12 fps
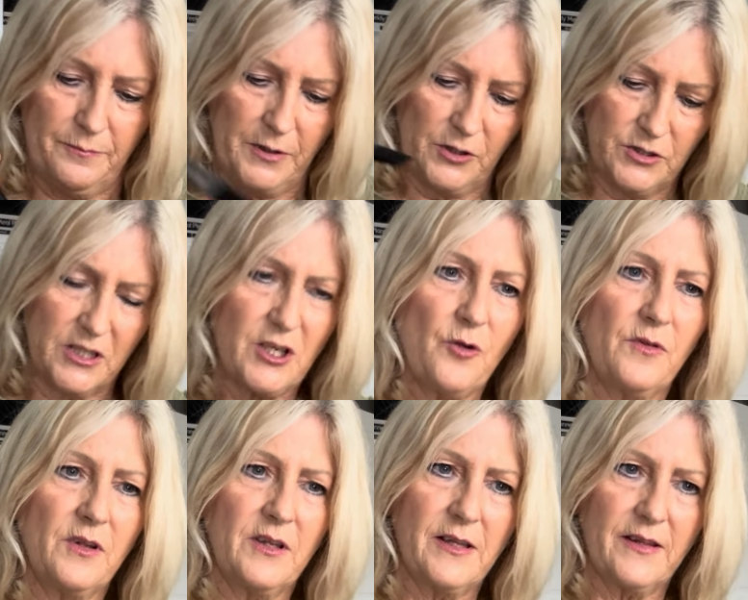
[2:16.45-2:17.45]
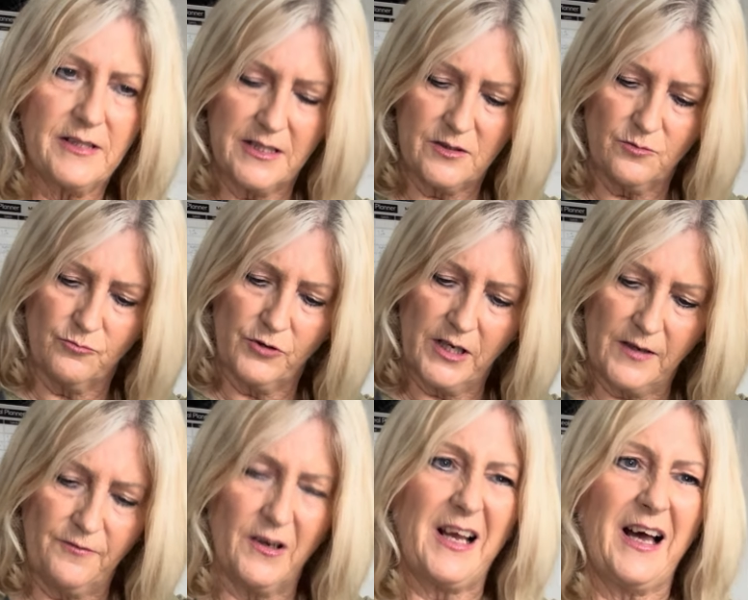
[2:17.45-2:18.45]
because this isn't really
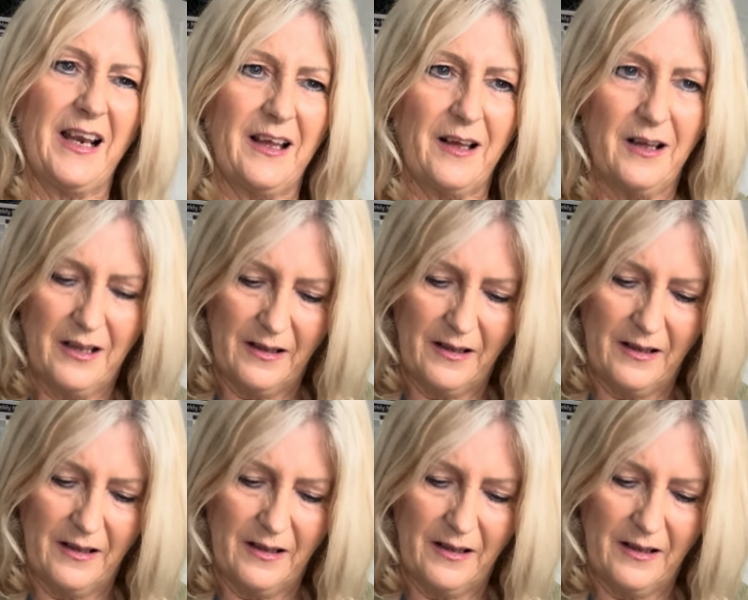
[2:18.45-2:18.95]
for colour.